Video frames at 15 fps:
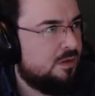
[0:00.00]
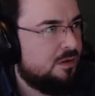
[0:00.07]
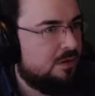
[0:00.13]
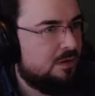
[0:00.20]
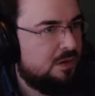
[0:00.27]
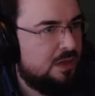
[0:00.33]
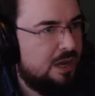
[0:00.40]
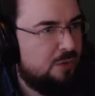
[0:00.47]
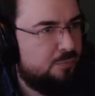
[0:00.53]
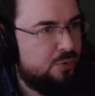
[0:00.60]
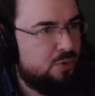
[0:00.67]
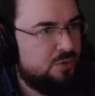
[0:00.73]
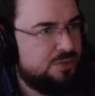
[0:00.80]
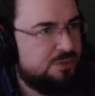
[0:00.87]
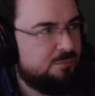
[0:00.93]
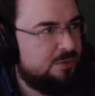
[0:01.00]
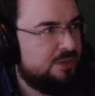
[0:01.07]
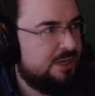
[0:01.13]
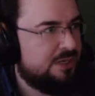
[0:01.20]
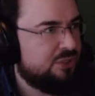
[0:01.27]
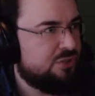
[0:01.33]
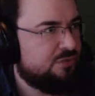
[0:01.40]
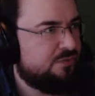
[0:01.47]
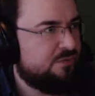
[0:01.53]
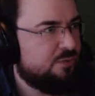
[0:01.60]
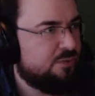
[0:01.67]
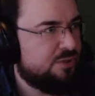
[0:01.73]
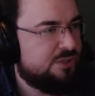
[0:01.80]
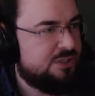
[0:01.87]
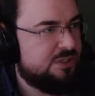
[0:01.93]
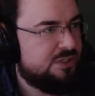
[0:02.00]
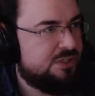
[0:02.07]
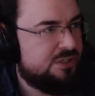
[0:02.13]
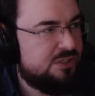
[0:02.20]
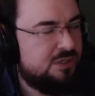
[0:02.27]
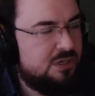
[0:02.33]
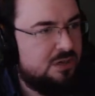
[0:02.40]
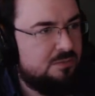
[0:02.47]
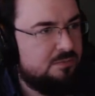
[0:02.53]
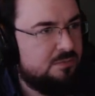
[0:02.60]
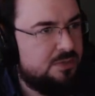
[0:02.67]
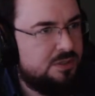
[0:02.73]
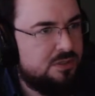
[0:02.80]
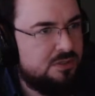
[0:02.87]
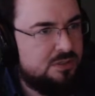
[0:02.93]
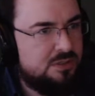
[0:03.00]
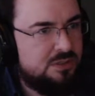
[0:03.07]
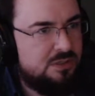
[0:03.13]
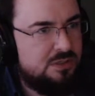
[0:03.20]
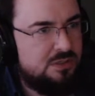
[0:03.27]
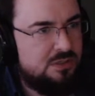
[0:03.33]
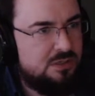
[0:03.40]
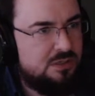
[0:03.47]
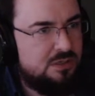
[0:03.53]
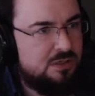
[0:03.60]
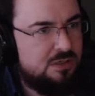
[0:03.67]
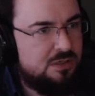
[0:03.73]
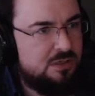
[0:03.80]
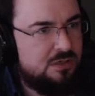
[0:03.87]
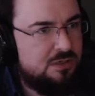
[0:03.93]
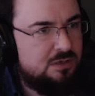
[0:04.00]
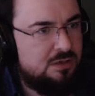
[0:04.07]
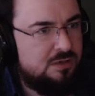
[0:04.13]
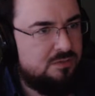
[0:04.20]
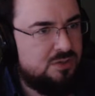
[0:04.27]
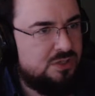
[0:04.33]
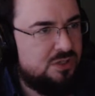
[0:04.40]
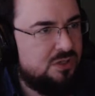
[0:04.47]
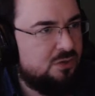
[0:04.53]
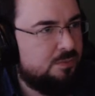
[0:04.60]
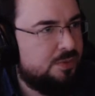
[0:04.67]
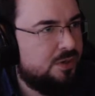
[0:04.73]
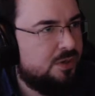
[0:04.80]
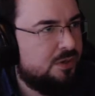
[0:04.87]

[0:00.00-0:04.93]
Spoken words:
Okay, I'll pause it when national focuses come, because it'll give us a little bit of a